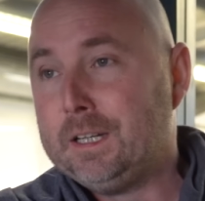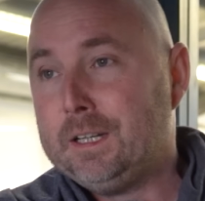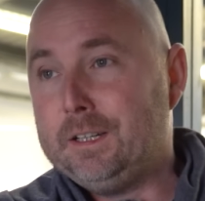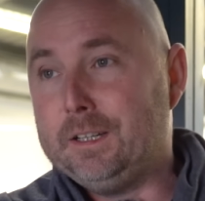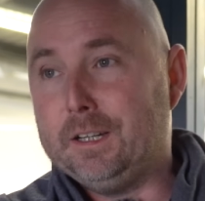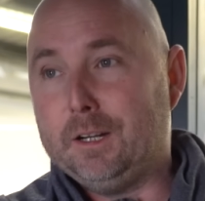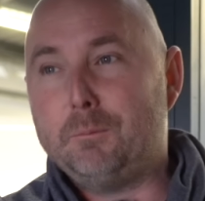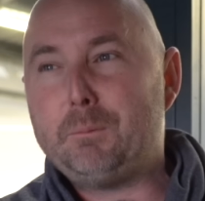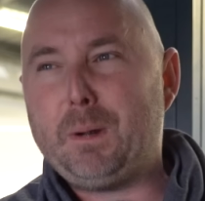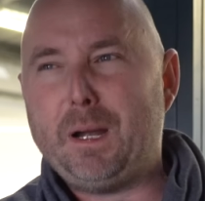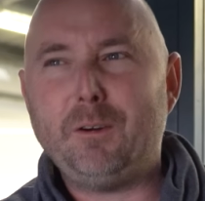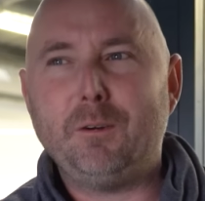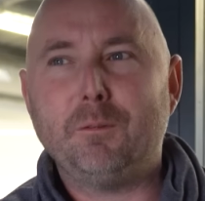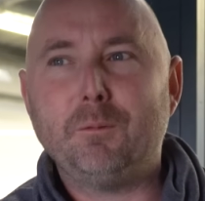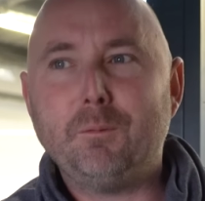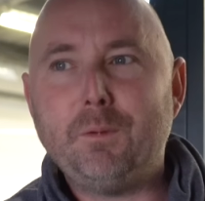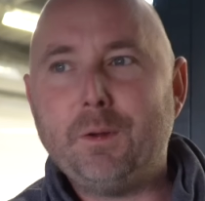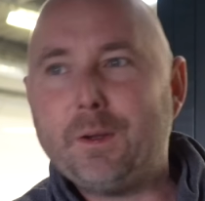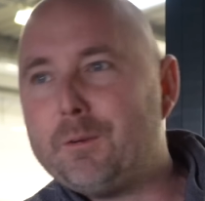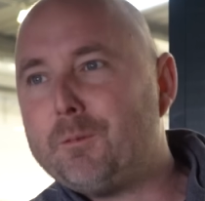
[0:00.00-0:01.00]
you know,
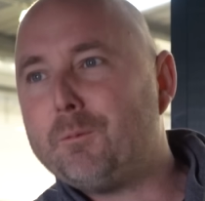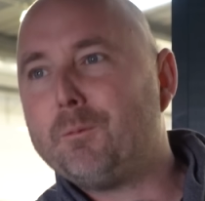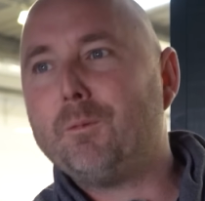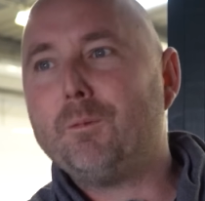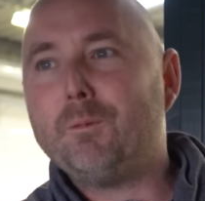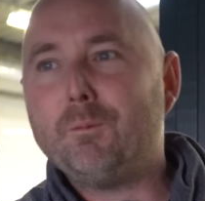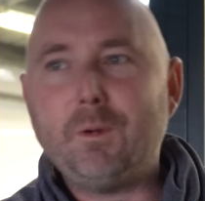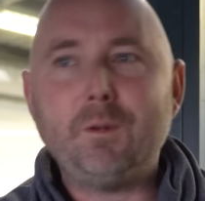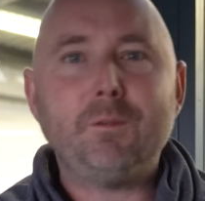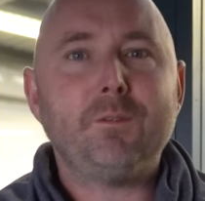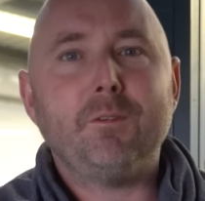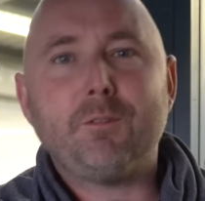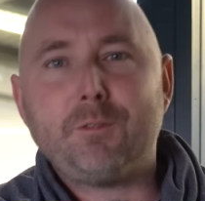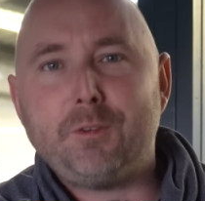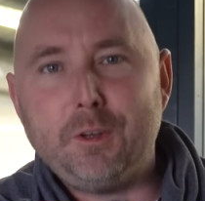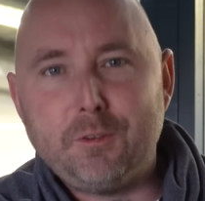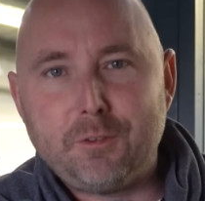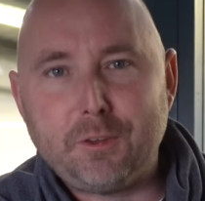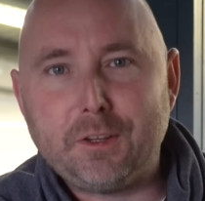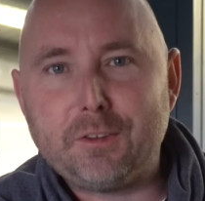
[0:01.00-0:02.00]
about a
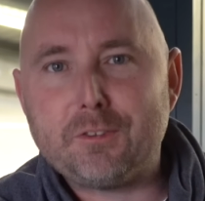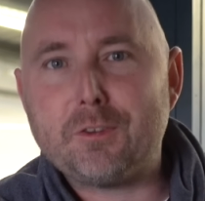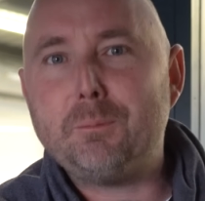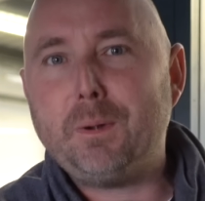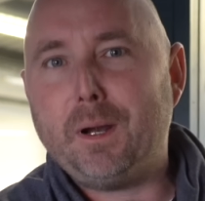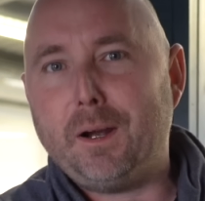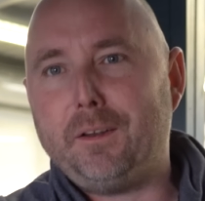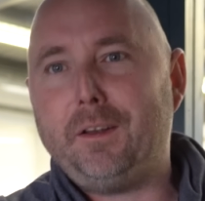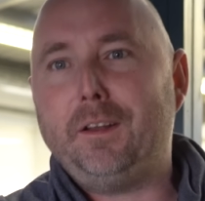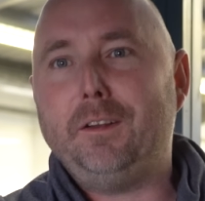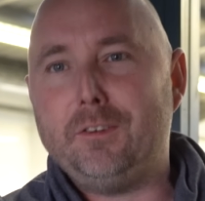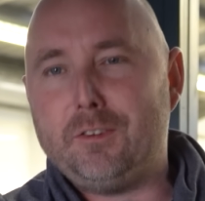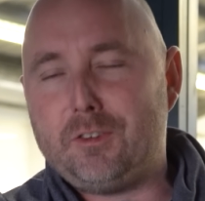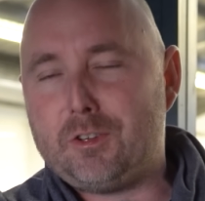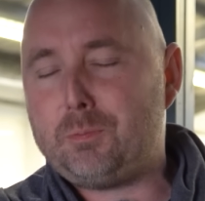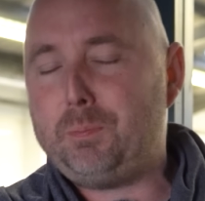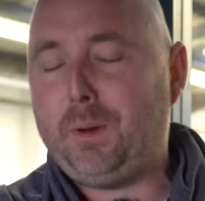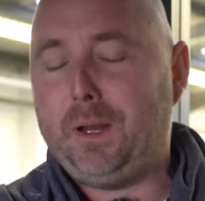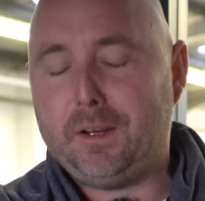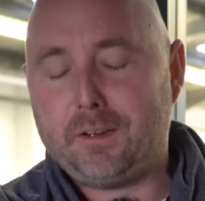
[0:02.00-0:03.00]
few things about it and
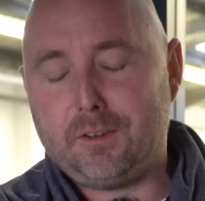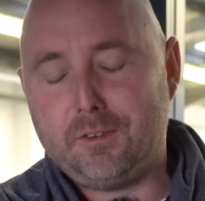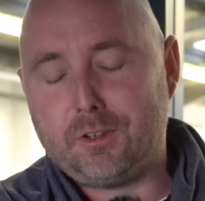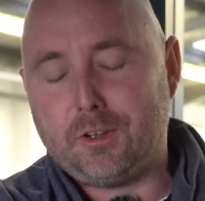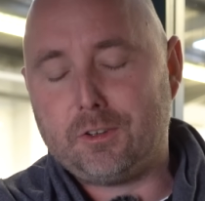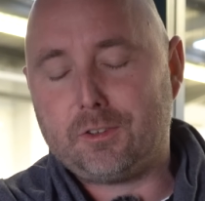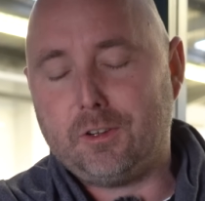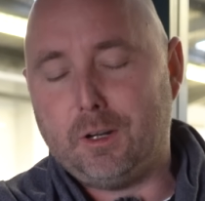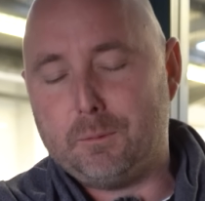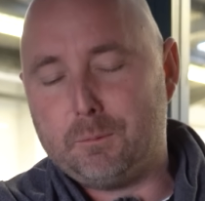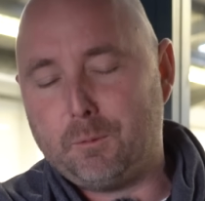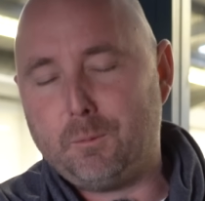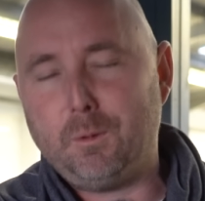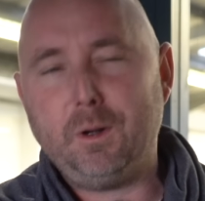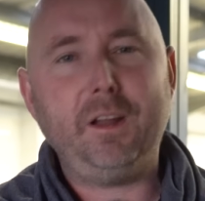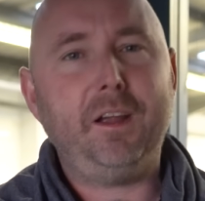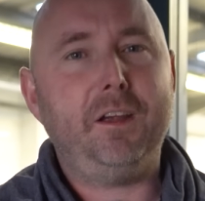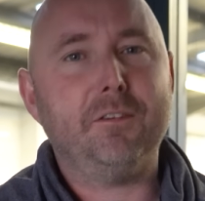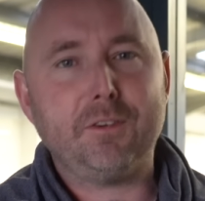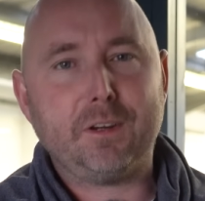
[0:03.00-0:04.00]
spec and such like, but
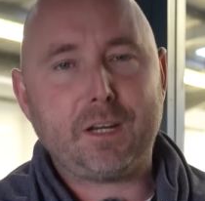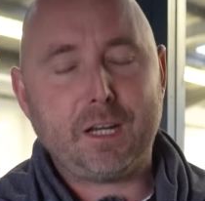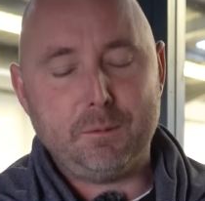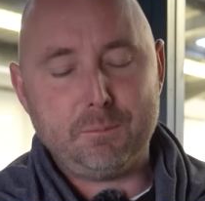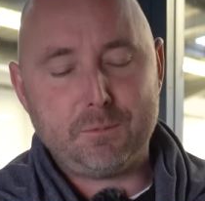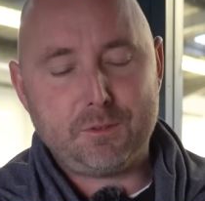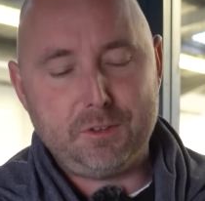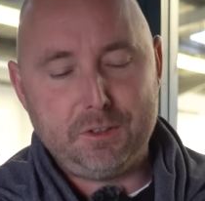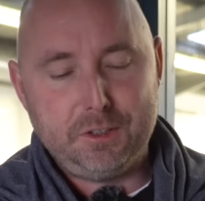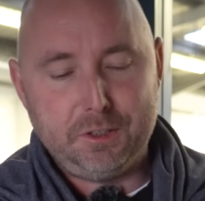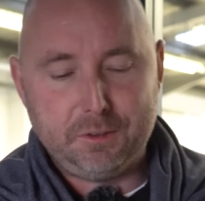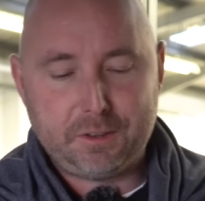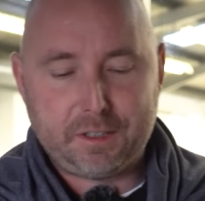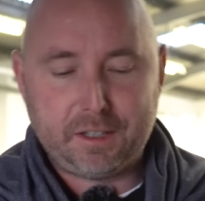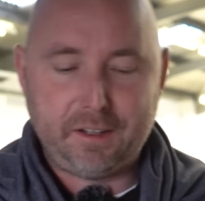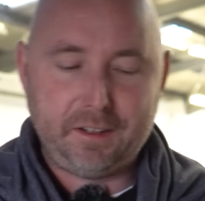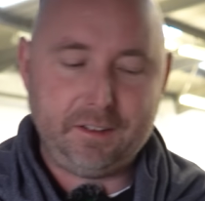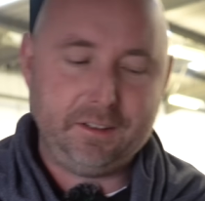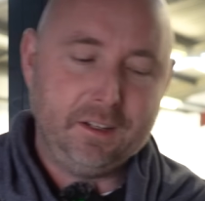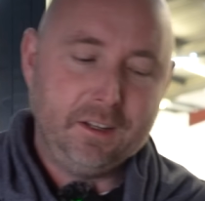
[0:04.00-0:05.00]
will it ever come to the
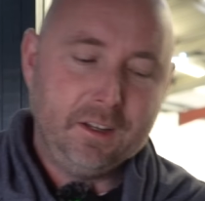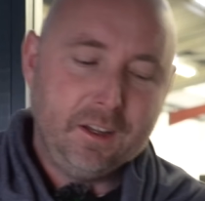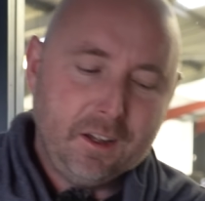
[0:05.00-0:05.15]
UK?